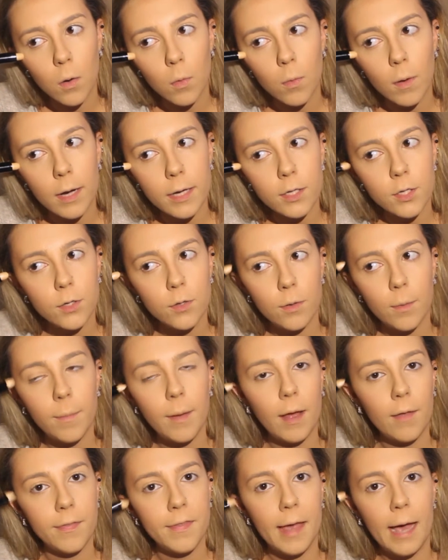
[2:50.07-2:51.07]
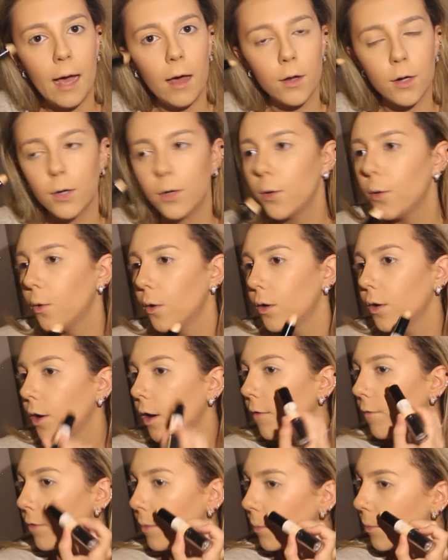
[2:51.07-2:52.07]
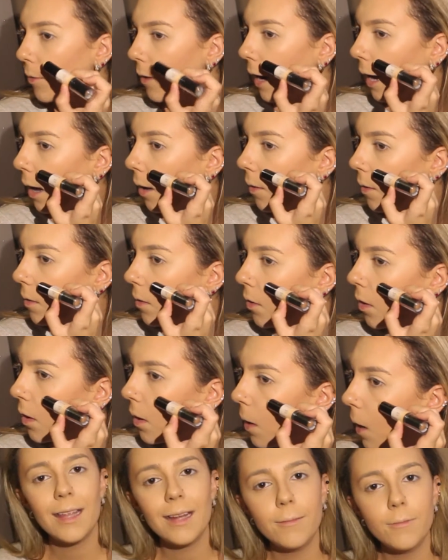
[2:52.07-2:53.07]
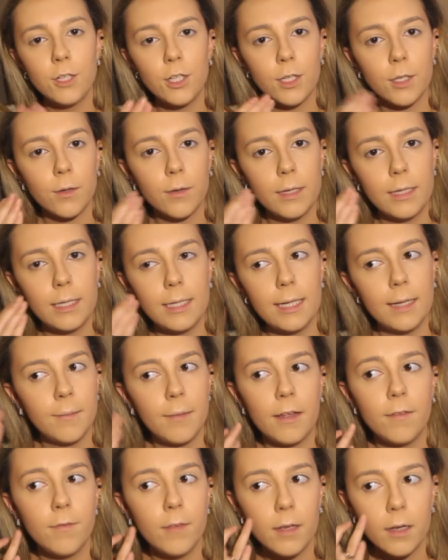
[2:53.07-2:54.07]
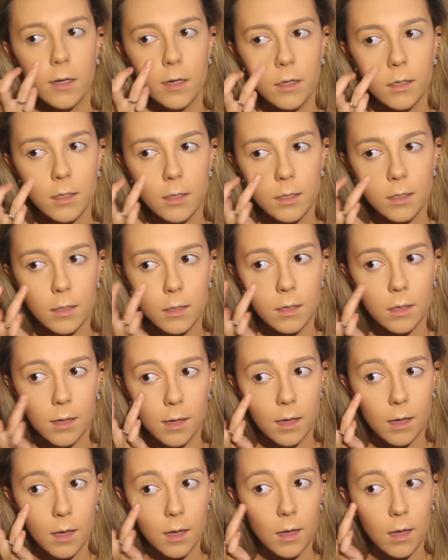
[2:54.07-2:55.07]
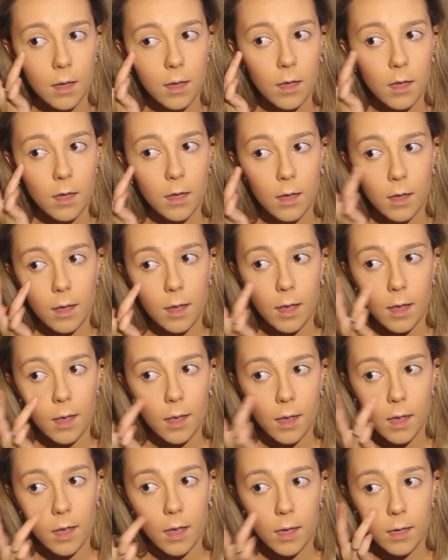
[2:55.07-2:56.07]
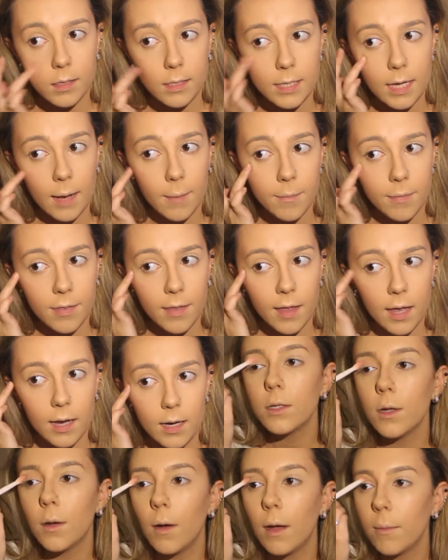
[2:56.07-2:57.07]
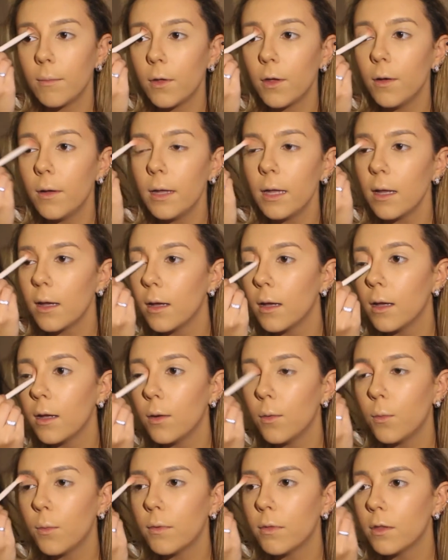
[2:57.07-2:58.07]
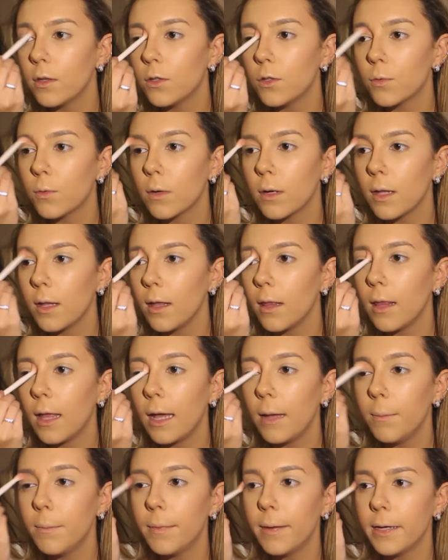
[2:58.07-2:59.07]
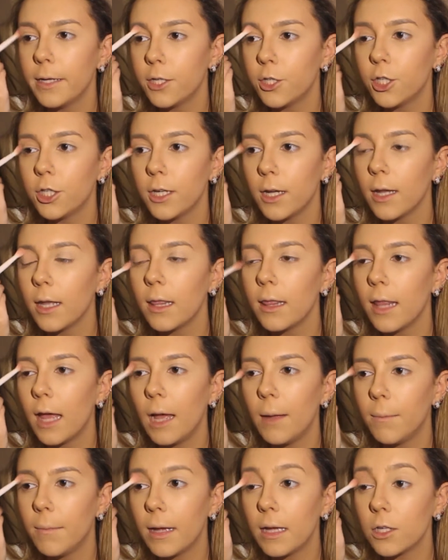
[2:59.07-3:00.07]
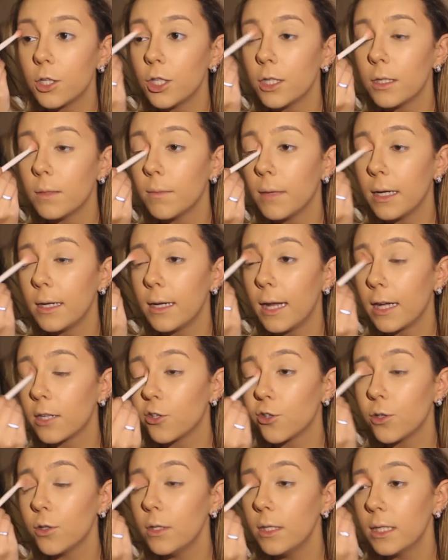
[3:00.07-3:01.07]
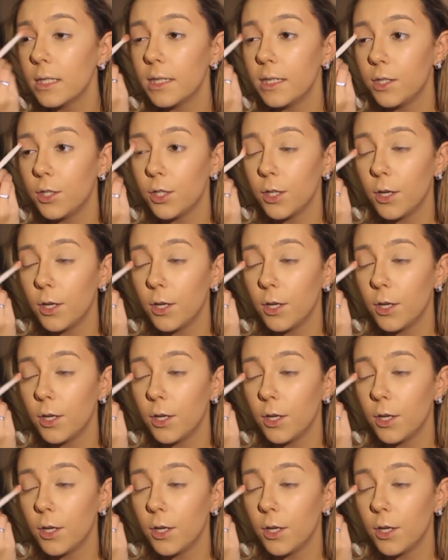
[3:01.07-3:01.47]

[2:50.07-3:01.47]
right to about the outer corner of the brow. Then I'm just going to take my fingers and tap that. So I'm going in with this really light beige shade that matches my natural skin